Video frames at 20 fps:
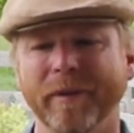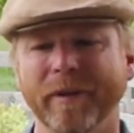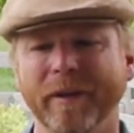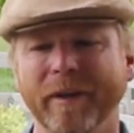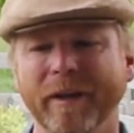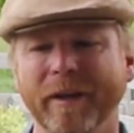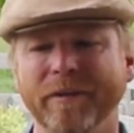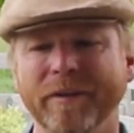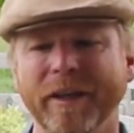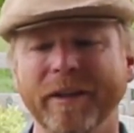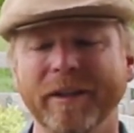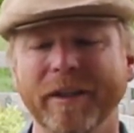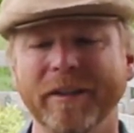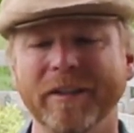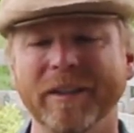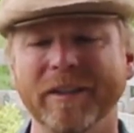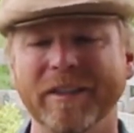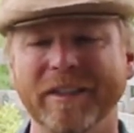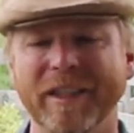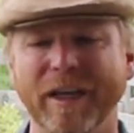is I need
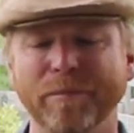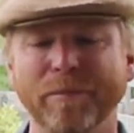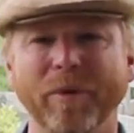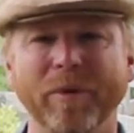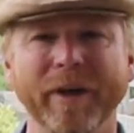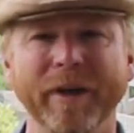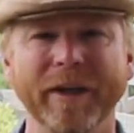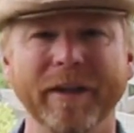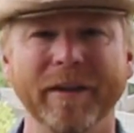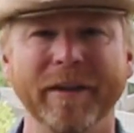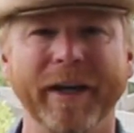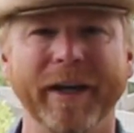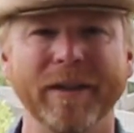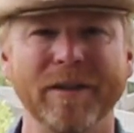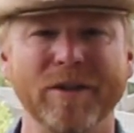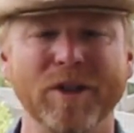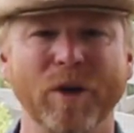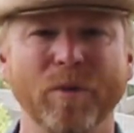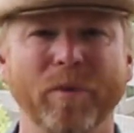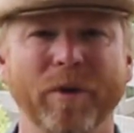to separate that
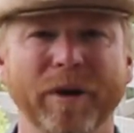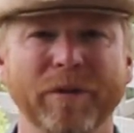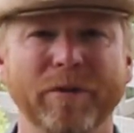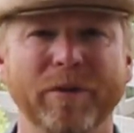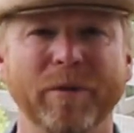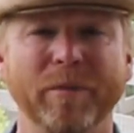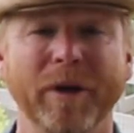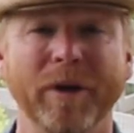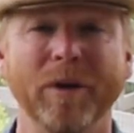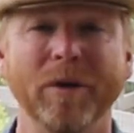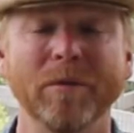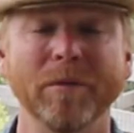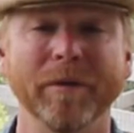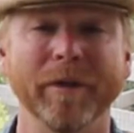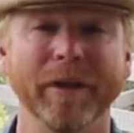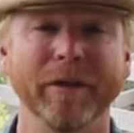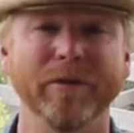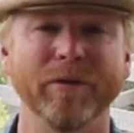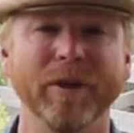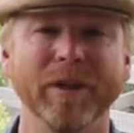somewhat from my home
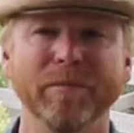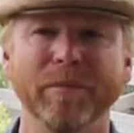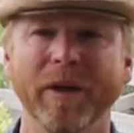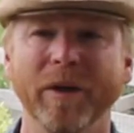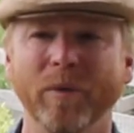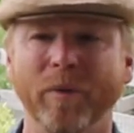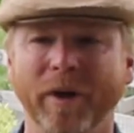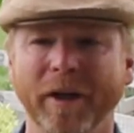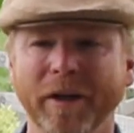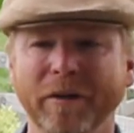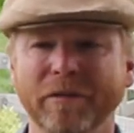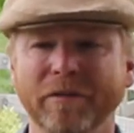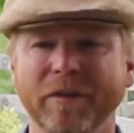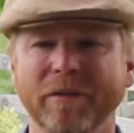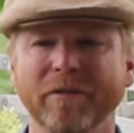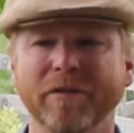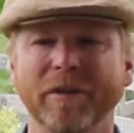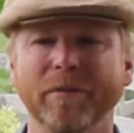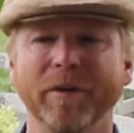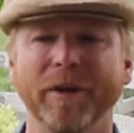life with my wife
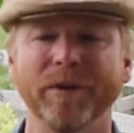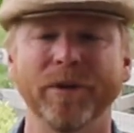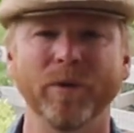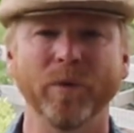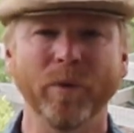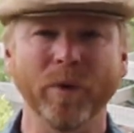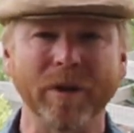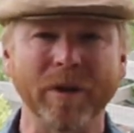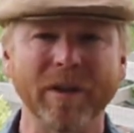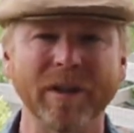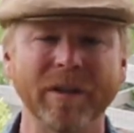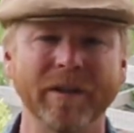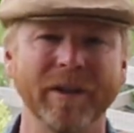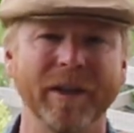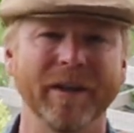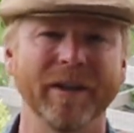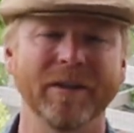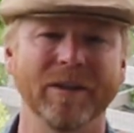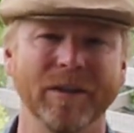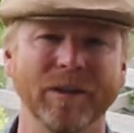and from other work
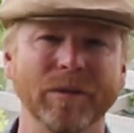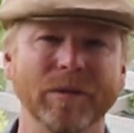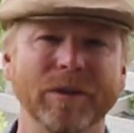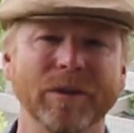that I do.